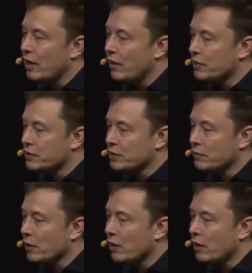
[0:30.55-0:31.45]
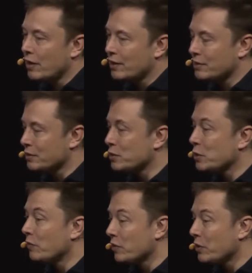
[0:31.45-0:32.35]
every system in the car, it's
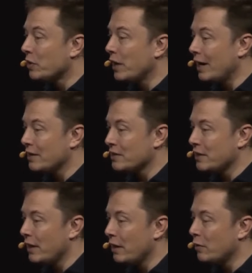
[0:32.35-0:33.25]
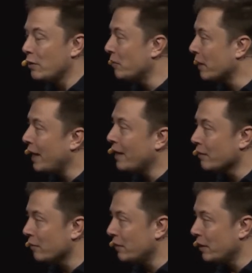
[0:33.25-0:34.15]
assumed, could actually have a
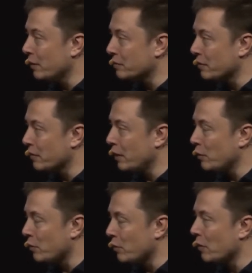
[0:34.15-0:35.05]
mechanical failure of some kind or,